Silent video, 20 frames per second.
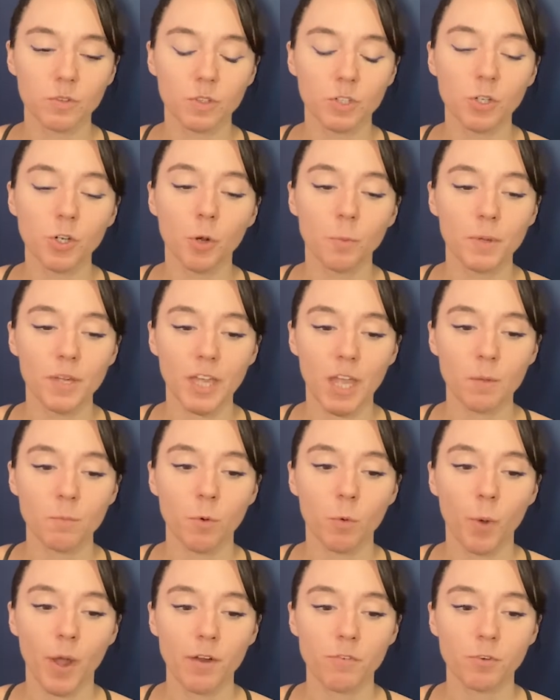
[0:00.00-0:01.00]
know, became a
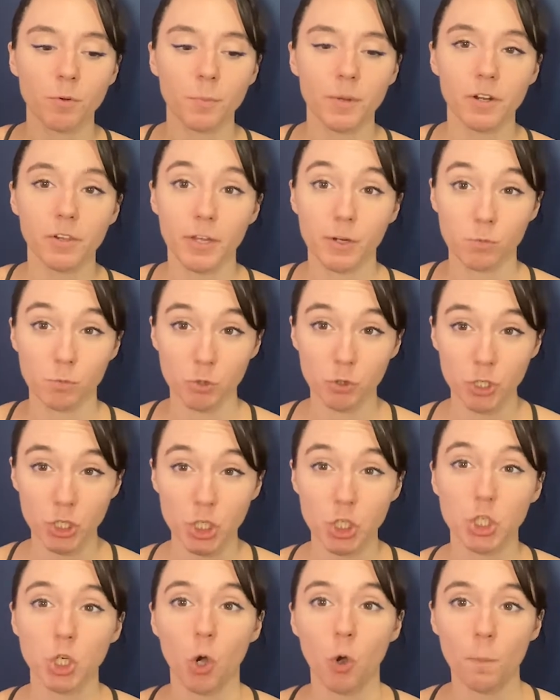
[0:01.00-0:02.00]
way for me to like really
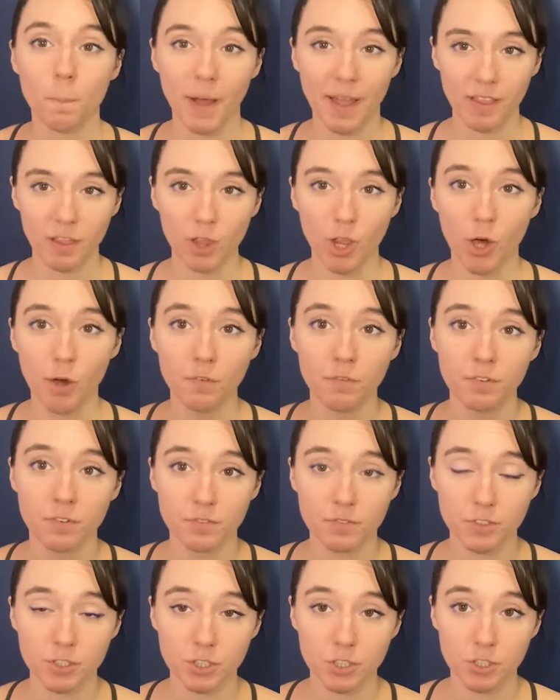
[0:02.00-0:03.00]
show my love
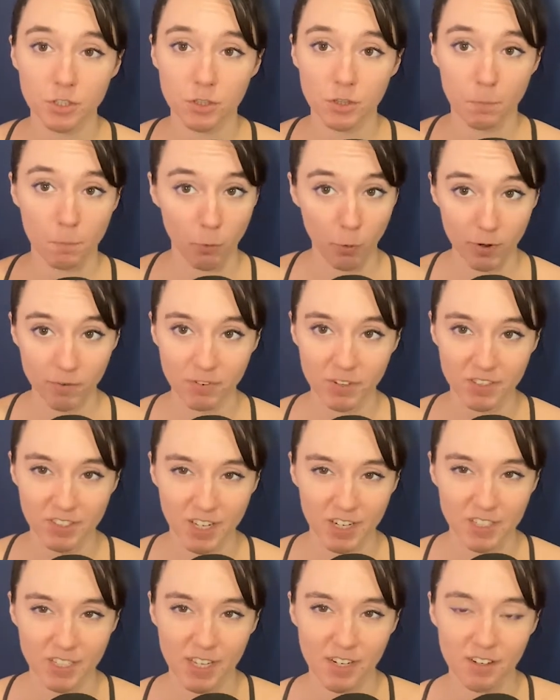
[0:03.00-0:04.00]
to the boyfriends I
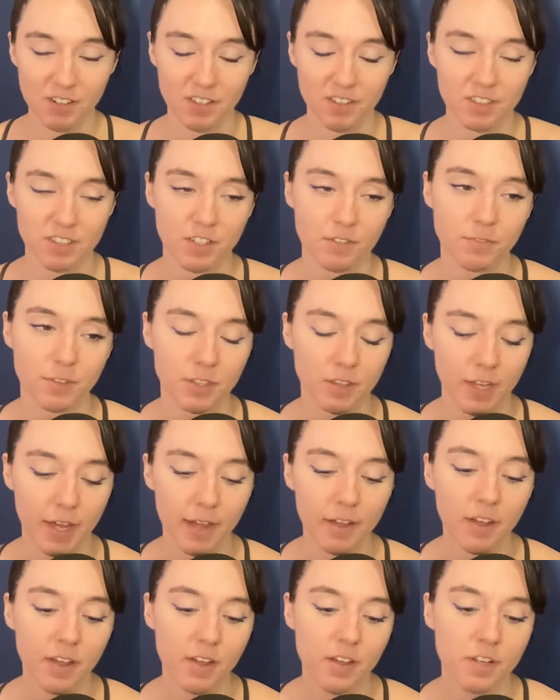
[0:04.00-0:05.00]
dated and stuff like
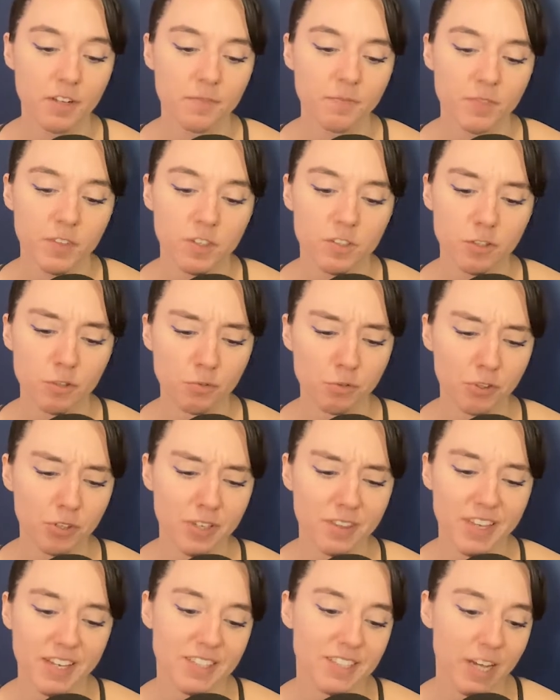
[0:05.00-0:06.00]
that. So really,
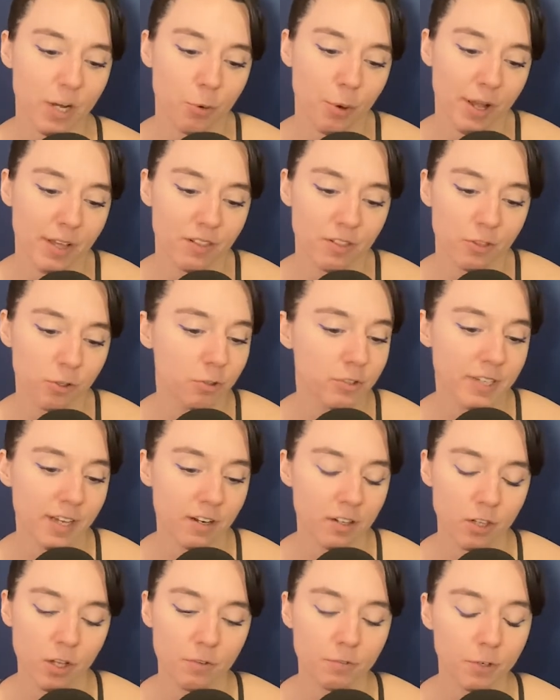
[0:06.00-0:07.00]
that's how I learned how to
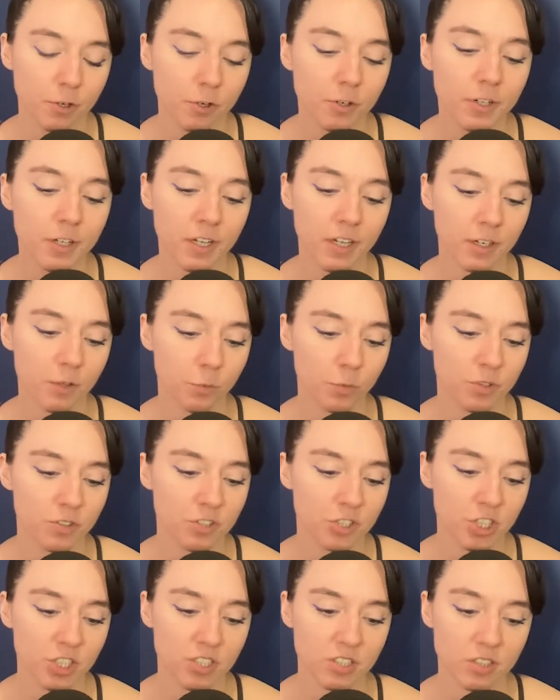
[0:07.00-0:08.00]
love cooking, was
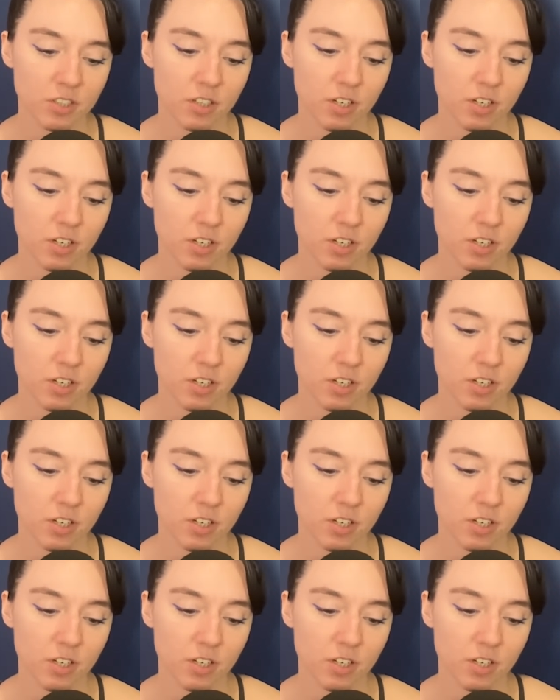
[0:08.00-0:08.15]
just,